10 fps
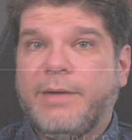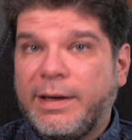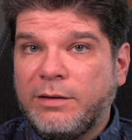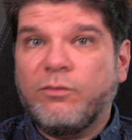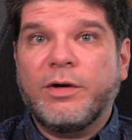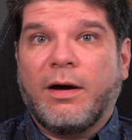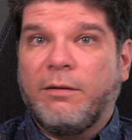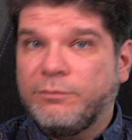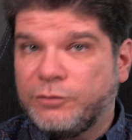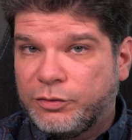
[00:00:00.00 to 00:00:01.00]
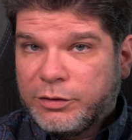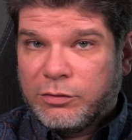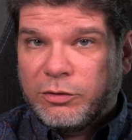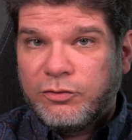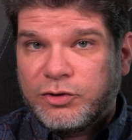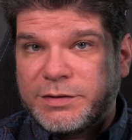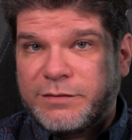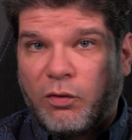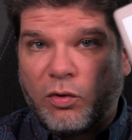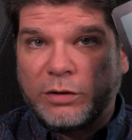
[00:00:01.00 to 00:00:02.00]
And we come to the conclusions
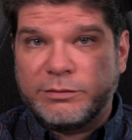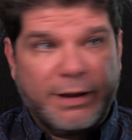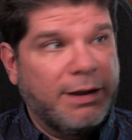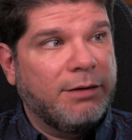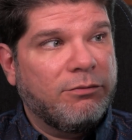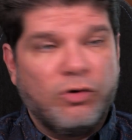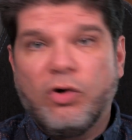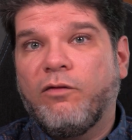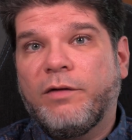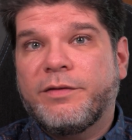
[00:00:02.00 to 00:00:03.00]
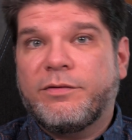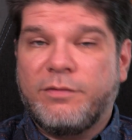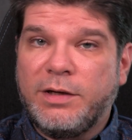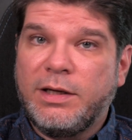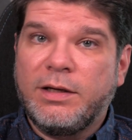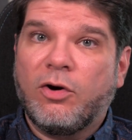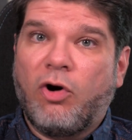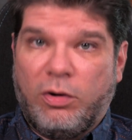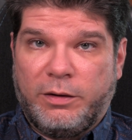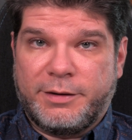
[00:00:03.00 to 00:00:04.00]
for the Nova 3
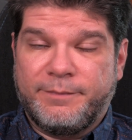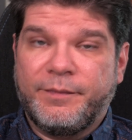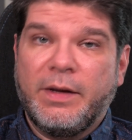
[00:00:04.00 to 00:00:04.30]
color.